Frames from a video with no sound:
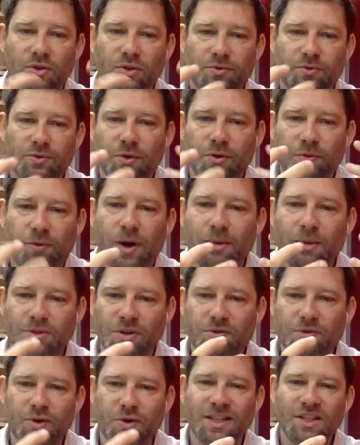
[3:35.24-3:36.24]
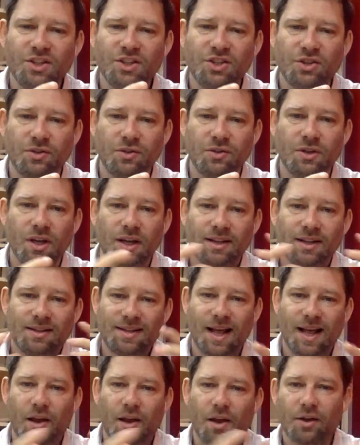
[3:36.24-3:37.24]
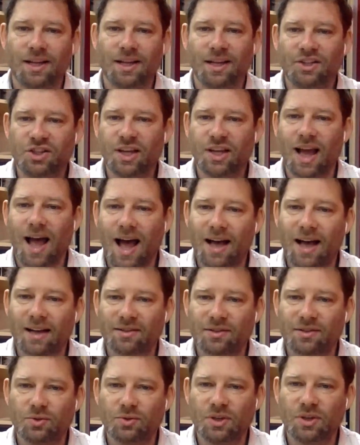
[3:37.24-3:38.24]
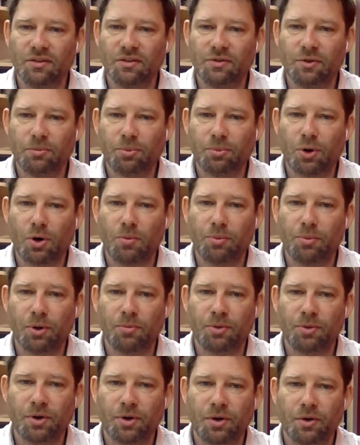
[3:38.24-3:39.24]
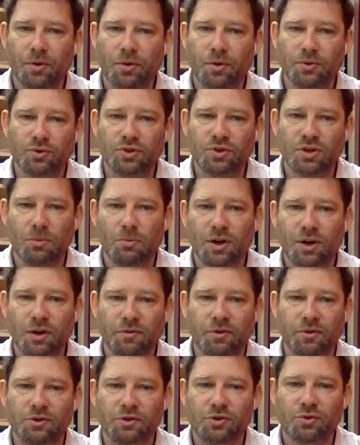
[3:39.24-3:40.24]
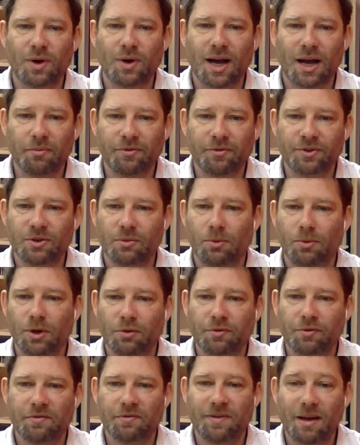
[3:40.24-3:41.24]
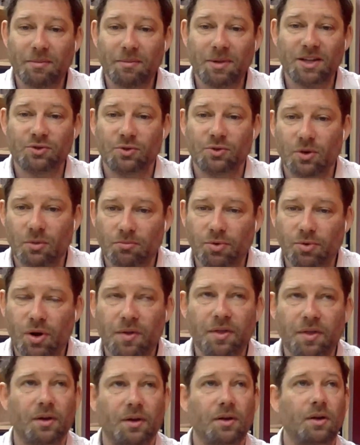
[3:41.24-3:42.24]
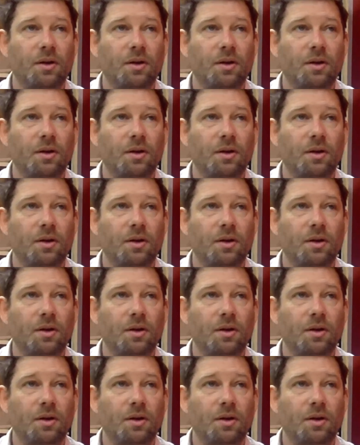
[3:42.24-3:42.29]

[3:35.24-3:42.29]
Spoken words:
the frames of tradition, tell her that she has to give a proper burial to someone of her tribe, someone of her family, to her brother.